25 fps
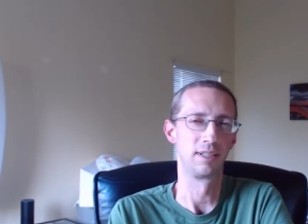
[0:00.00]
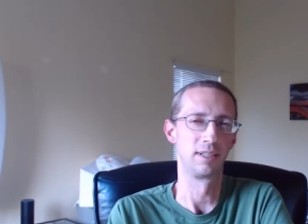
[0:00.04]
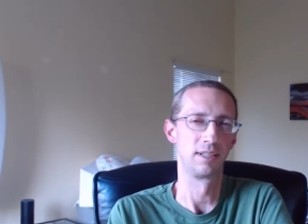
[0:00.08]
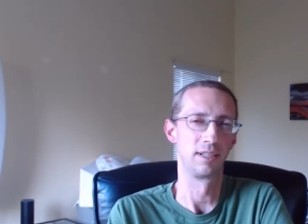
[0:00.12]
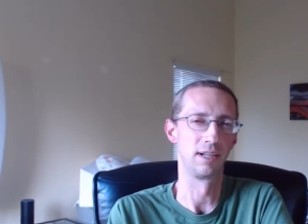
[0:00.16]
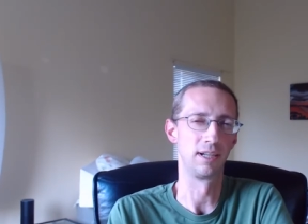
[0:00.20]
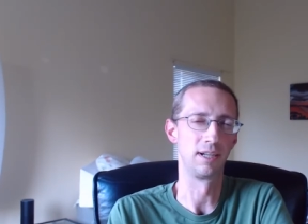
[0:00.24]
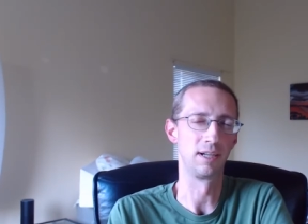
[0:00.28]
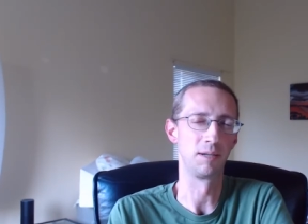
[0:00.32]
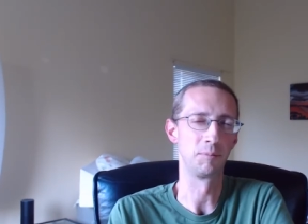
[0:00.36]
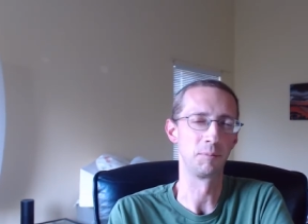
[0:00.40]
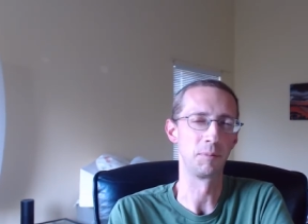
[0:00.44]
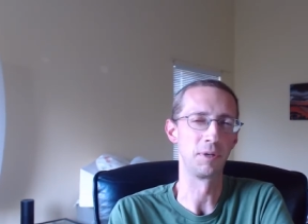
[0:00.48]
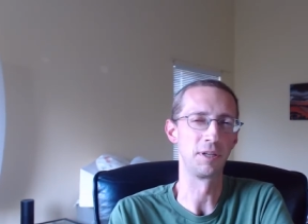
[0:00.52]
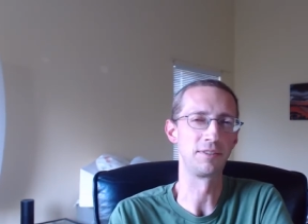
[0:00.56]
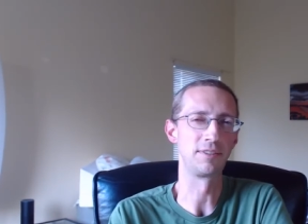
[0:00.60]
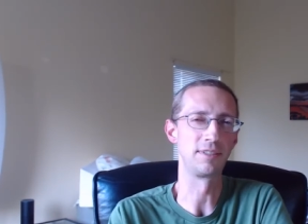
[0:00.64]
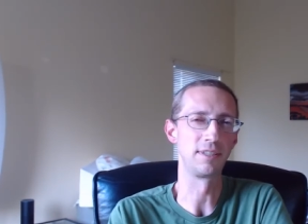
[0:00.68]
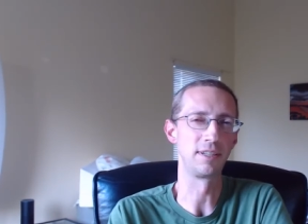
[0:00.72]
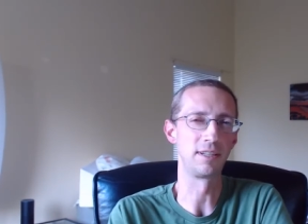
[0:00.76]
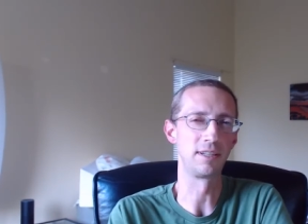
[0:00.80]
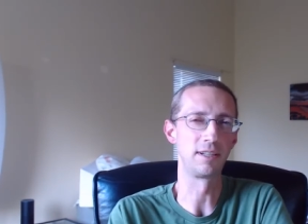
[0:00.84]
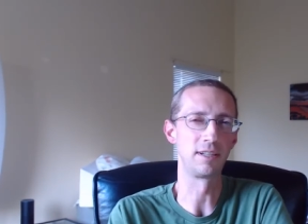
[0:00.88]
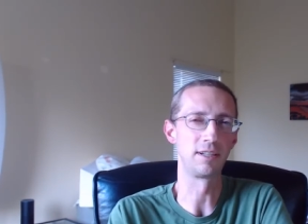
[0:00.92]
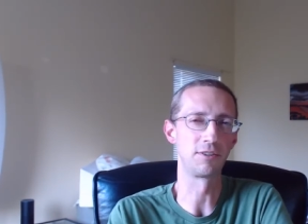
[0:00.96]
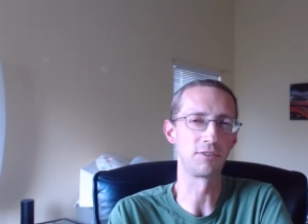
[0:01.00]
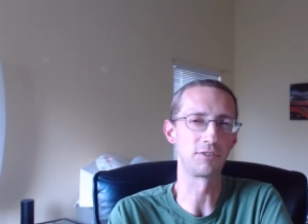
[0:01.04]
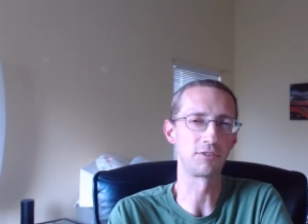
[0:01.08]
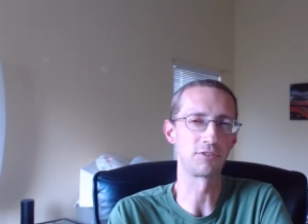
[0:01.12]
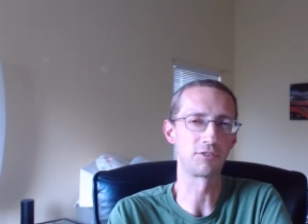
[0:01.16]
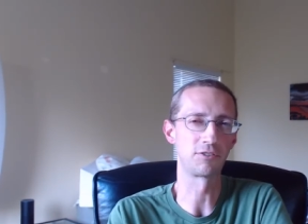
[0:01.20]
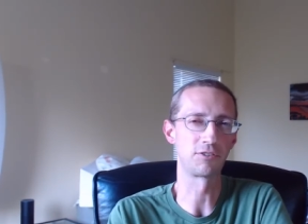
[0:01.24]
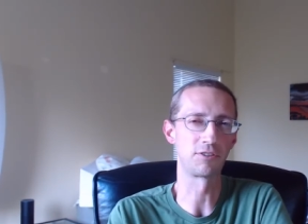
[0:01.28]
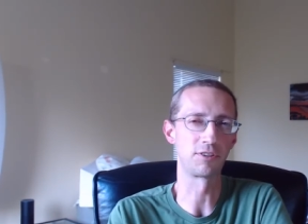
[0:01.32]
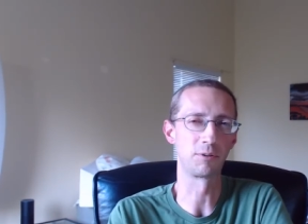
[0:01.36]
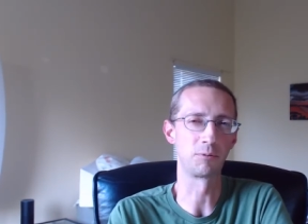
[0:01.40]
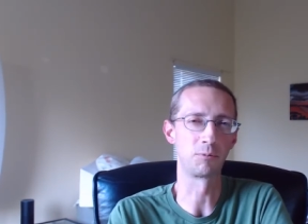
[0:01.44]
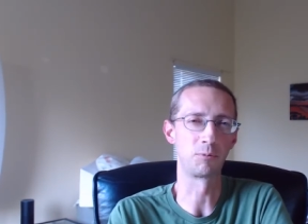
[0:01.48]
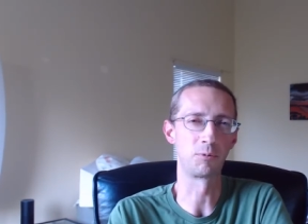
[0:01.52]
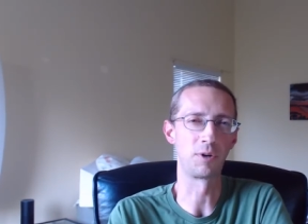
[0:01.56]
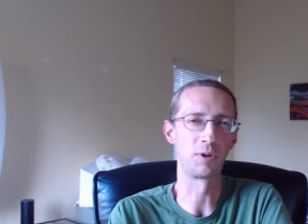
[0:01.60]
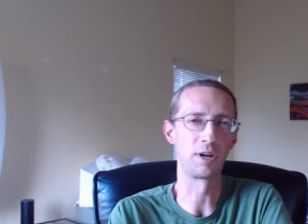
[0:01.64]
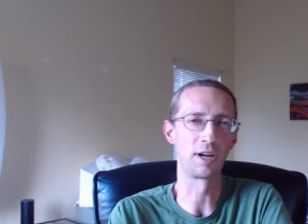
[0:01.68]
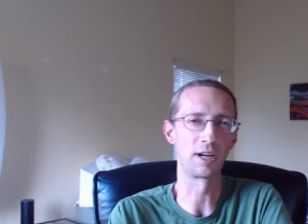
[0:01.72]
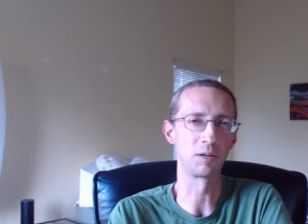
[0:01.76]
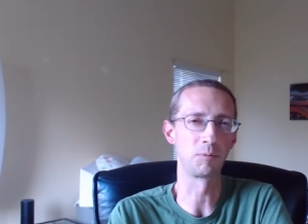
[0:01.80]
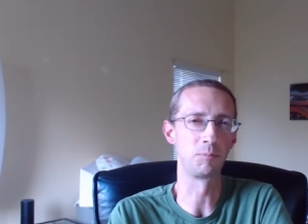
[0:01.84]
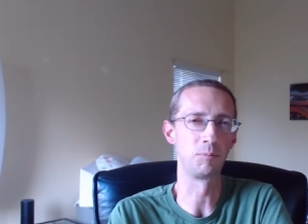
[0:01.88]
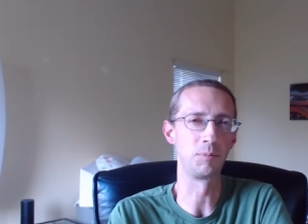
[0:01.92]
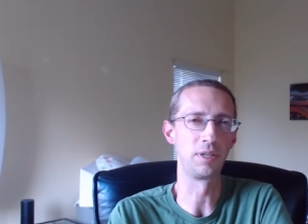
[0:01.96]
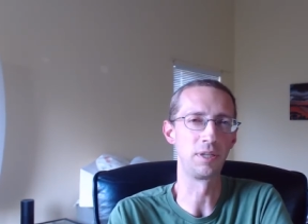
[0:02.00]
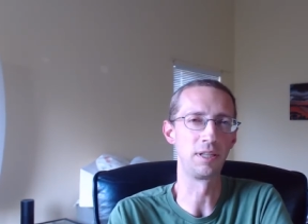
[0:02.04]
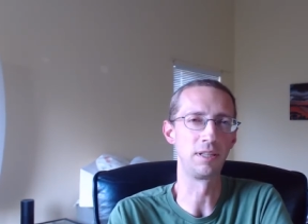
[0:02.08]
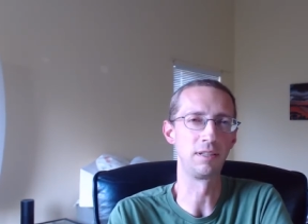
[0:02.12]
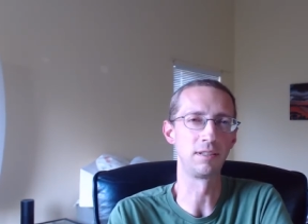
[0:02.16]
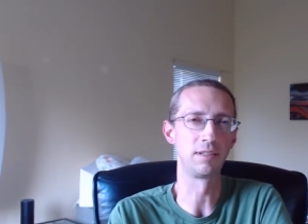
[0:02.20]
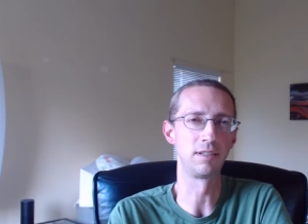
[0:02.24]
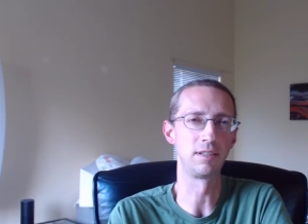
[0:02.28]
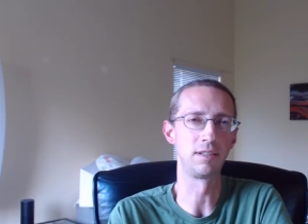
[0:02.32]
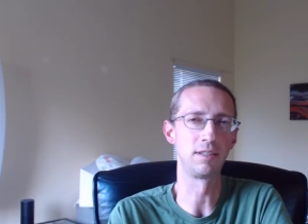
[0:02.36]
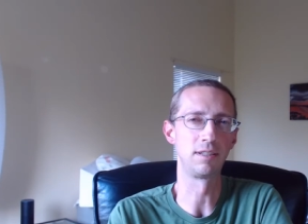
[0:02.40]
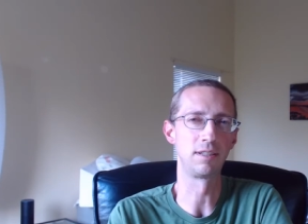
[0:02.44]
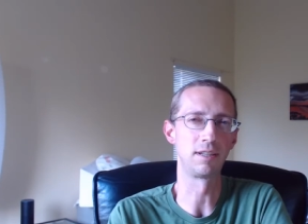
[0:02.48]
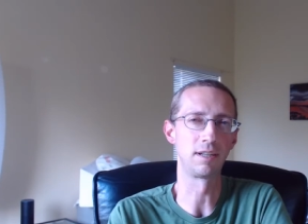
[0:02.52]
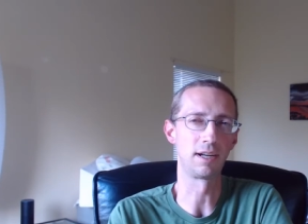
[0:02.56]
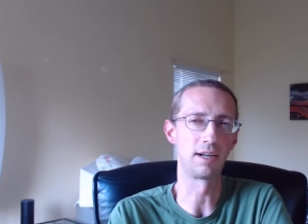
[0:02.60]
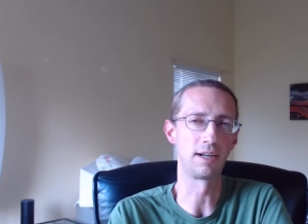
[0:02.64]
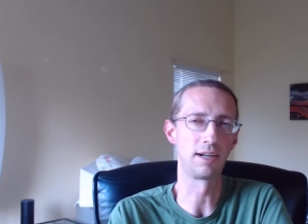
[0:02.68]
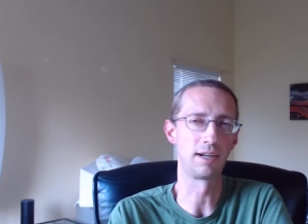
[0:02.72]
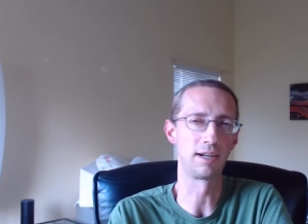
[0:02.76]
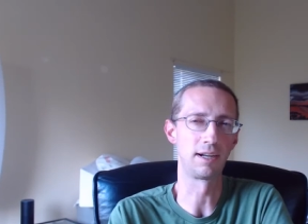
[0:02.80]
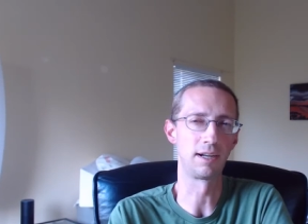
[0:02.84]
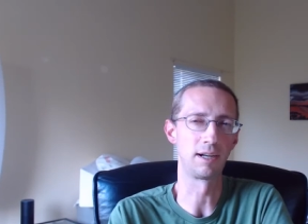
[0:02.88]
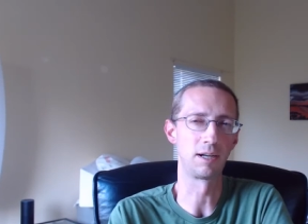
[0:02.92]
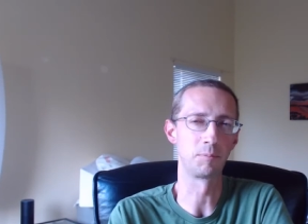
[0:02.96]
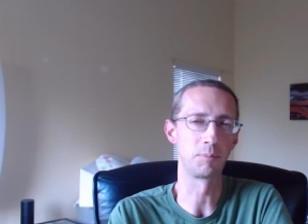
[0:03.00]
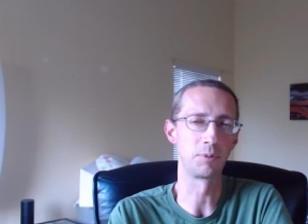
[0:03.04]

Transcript: Uh, my dentist recommended uh,